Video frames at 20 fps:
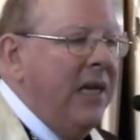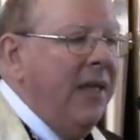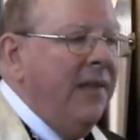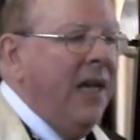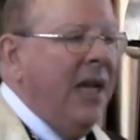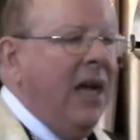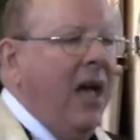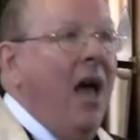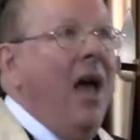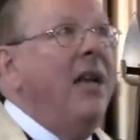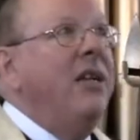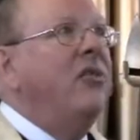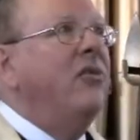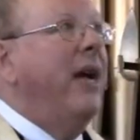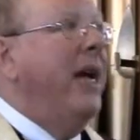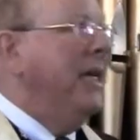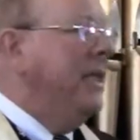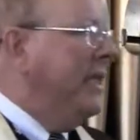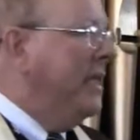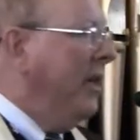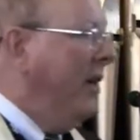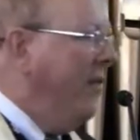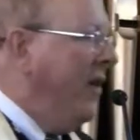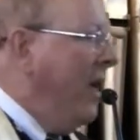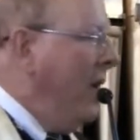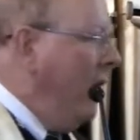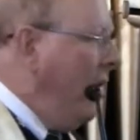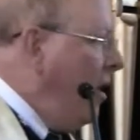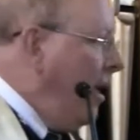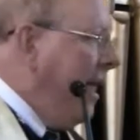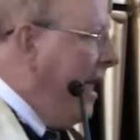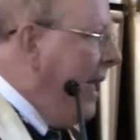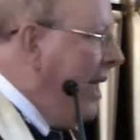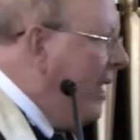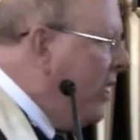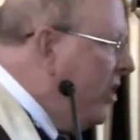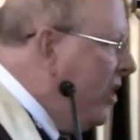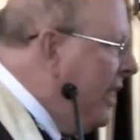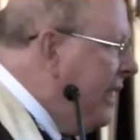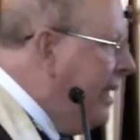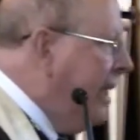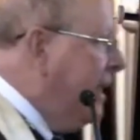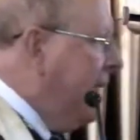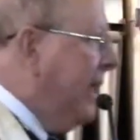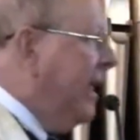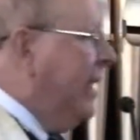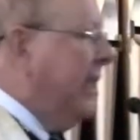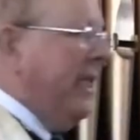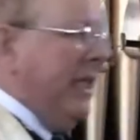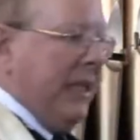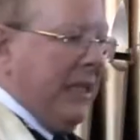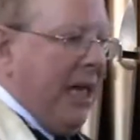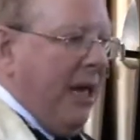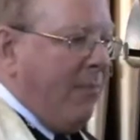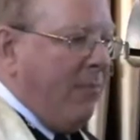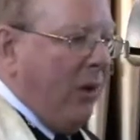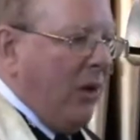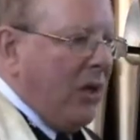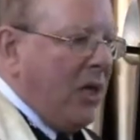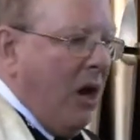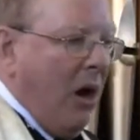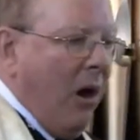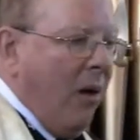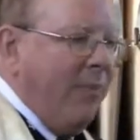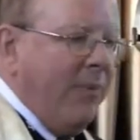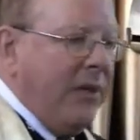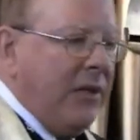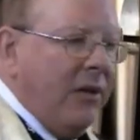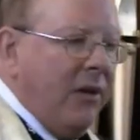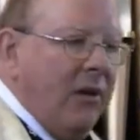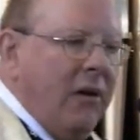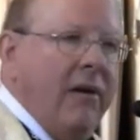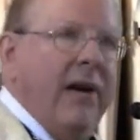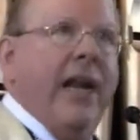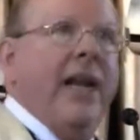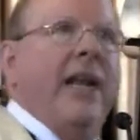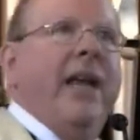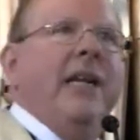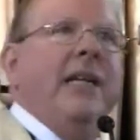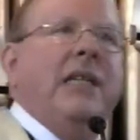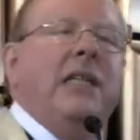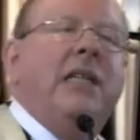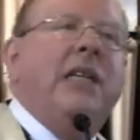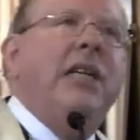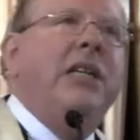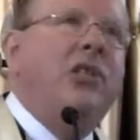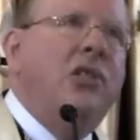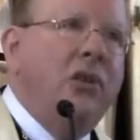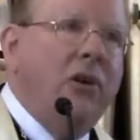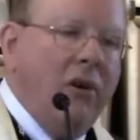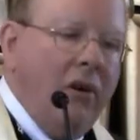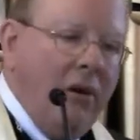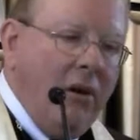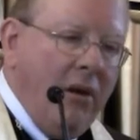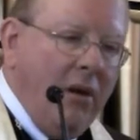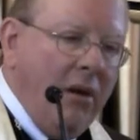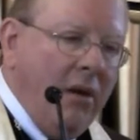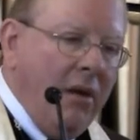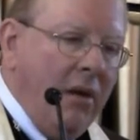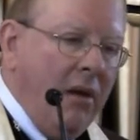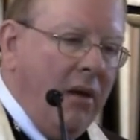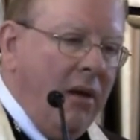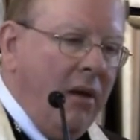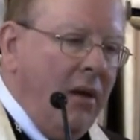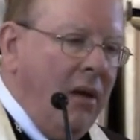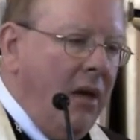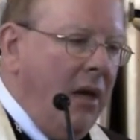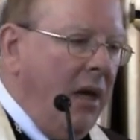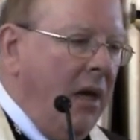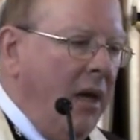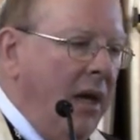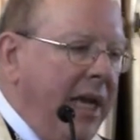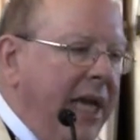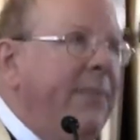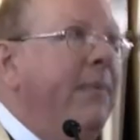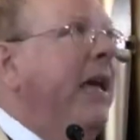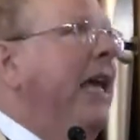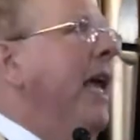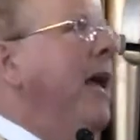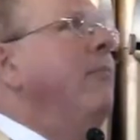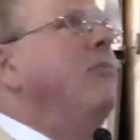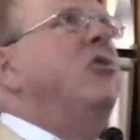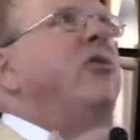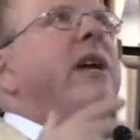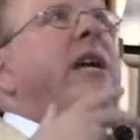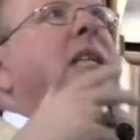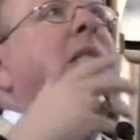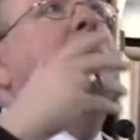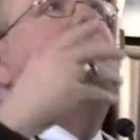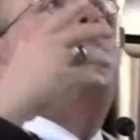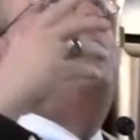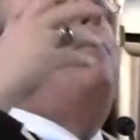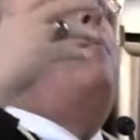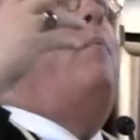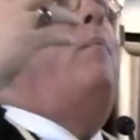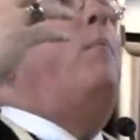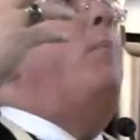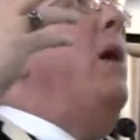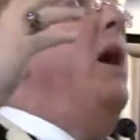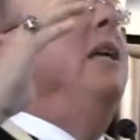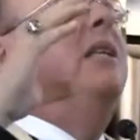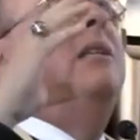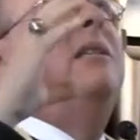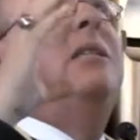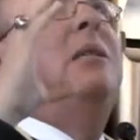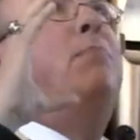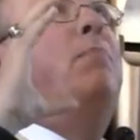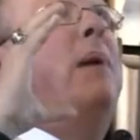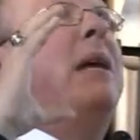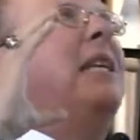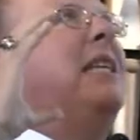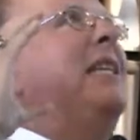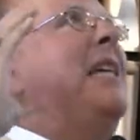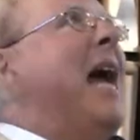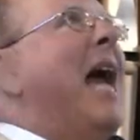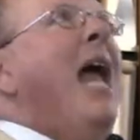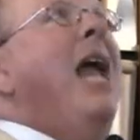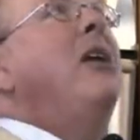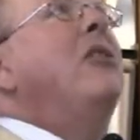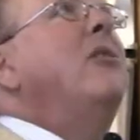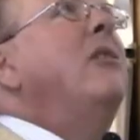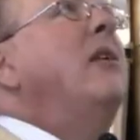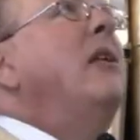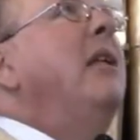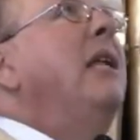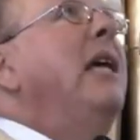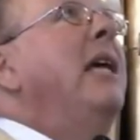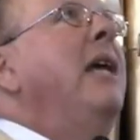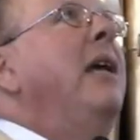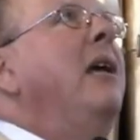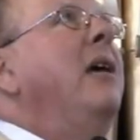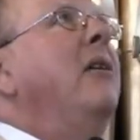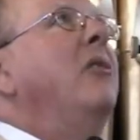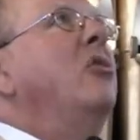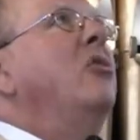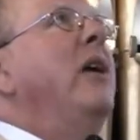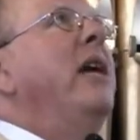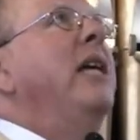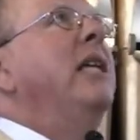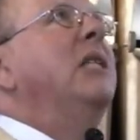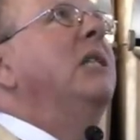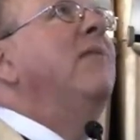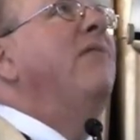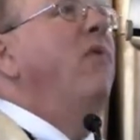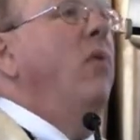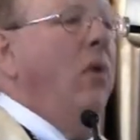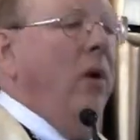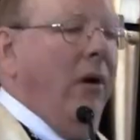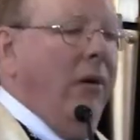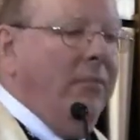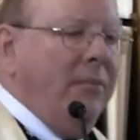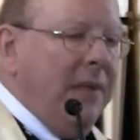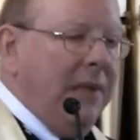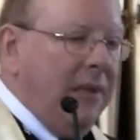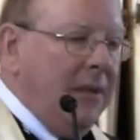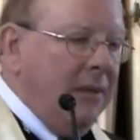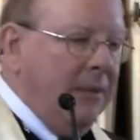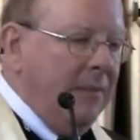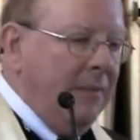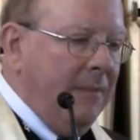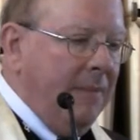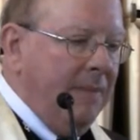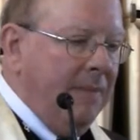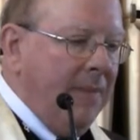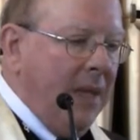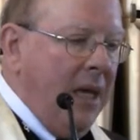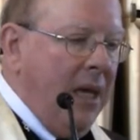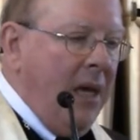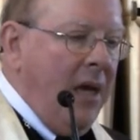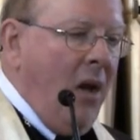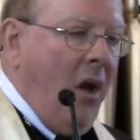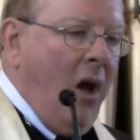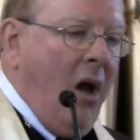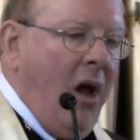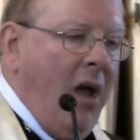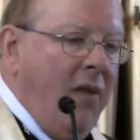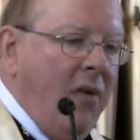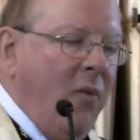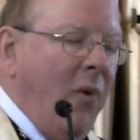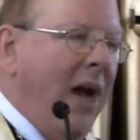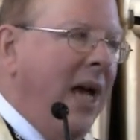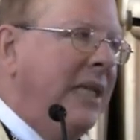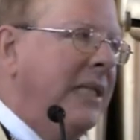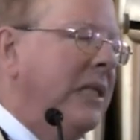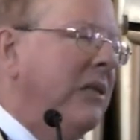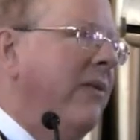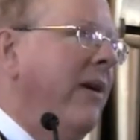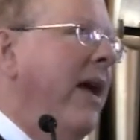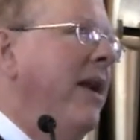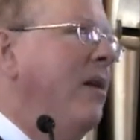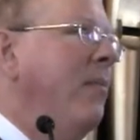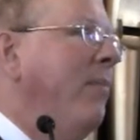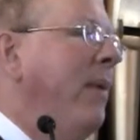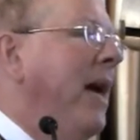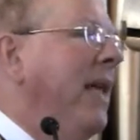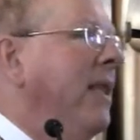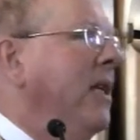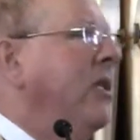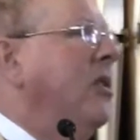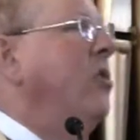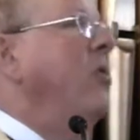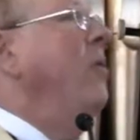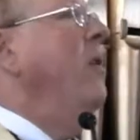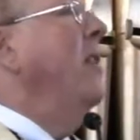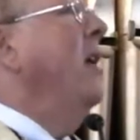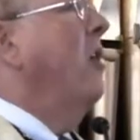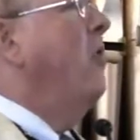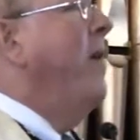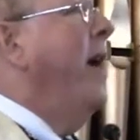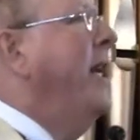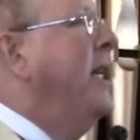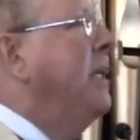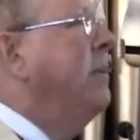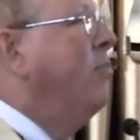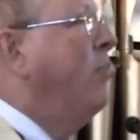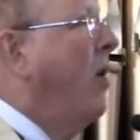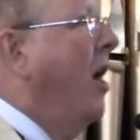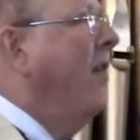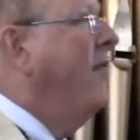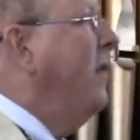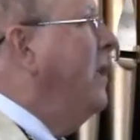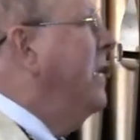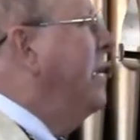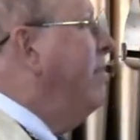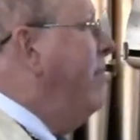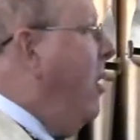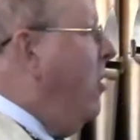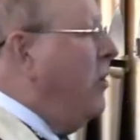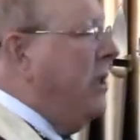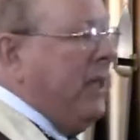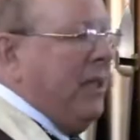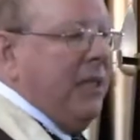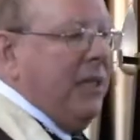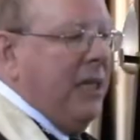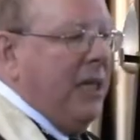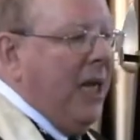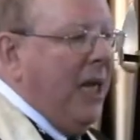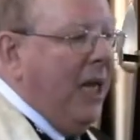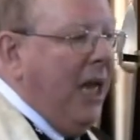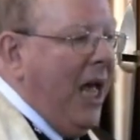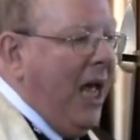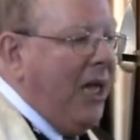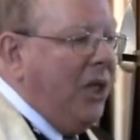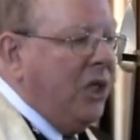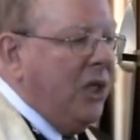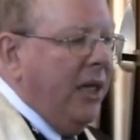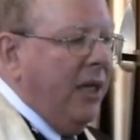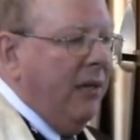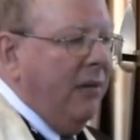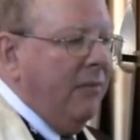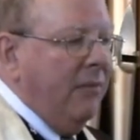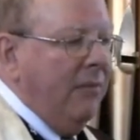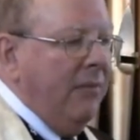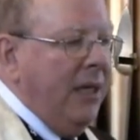The contrast of looking at Jesus as this humble carpenter and a teacher, he became trans spectacularly transformed, all the while surrounded by the two of the greatest prophets, Moses and Elijah.